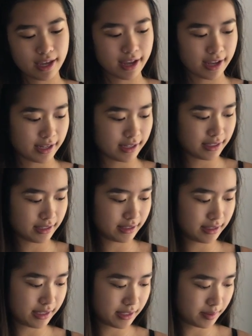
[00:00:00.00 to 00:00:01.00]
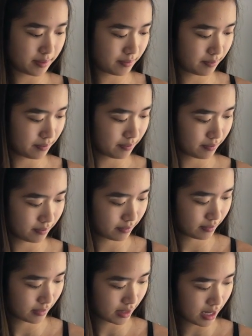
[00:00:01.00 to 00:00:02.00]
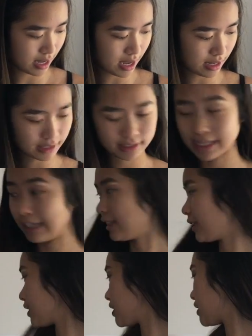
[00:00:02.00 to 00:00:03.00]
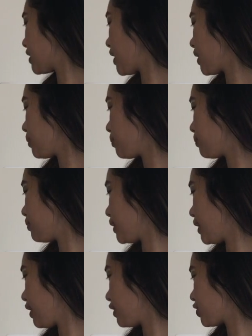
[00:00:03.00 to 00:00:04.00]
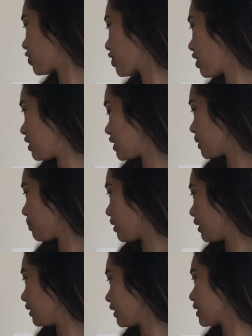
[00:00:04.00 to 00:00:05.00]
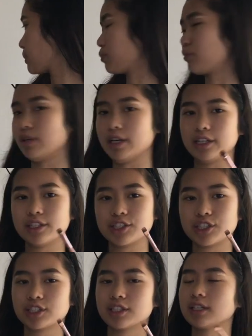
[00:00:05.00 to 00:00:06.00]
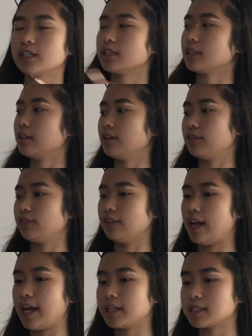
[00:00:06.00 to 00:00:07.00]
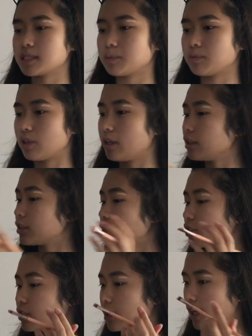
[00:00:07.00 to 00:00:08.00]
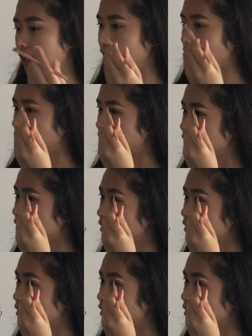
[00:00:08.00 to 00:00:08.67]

And I take the same BH Cosmetics brush, the flat brush, and